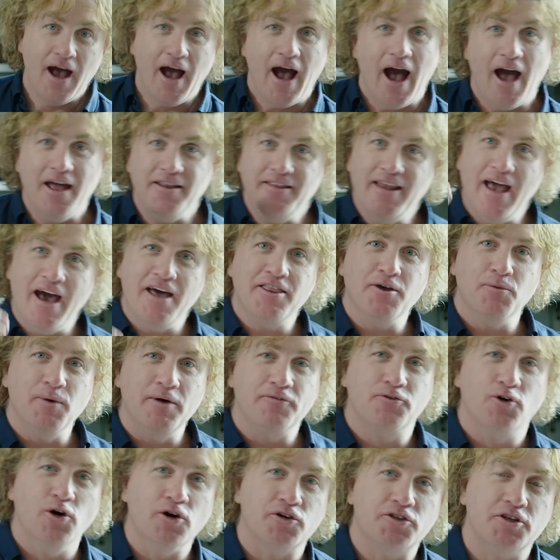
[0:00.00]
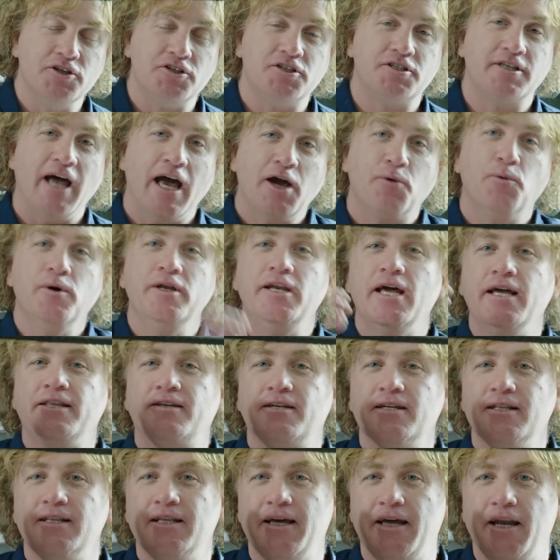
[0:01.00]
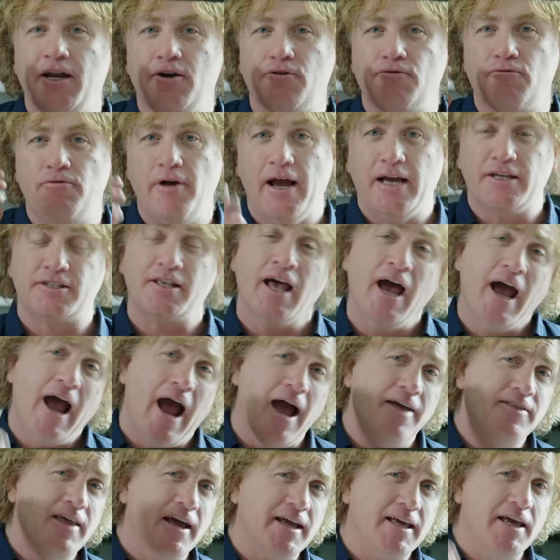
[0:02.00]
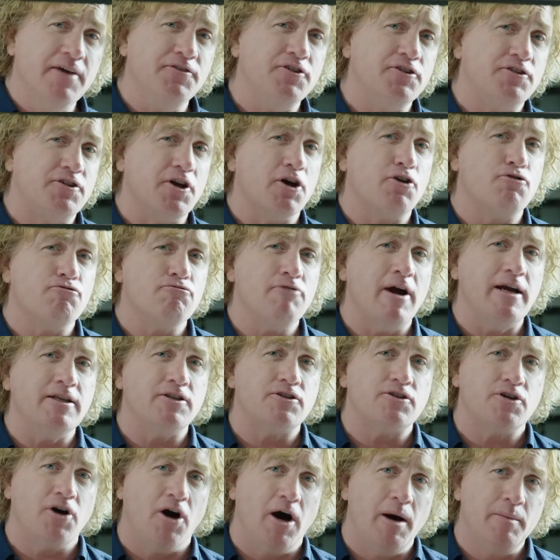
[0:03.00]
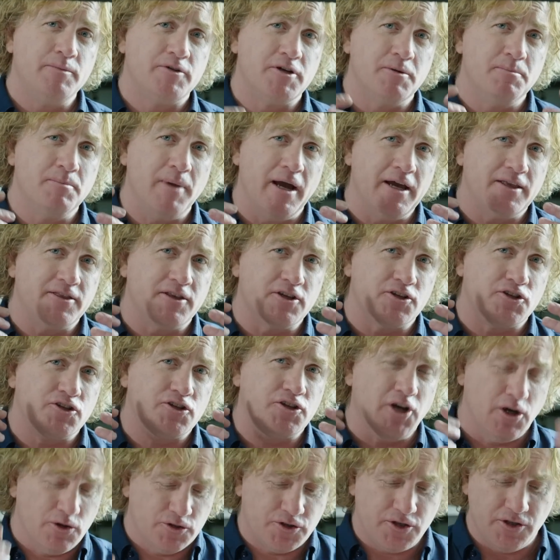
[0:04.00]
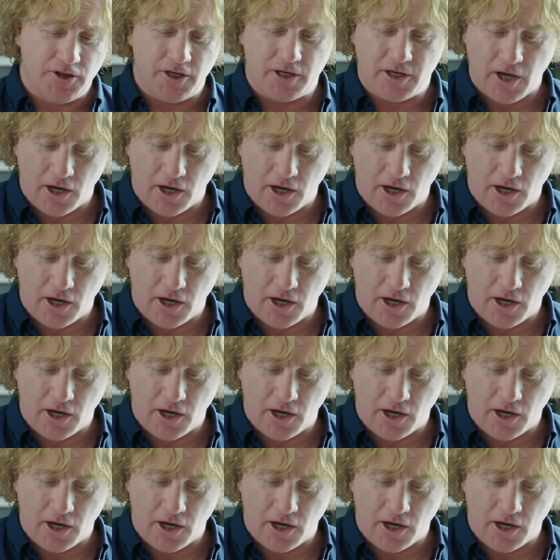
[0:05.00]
And now that we've cooked the steak, we need to let it rest. And that gives us a great time to make the salsa that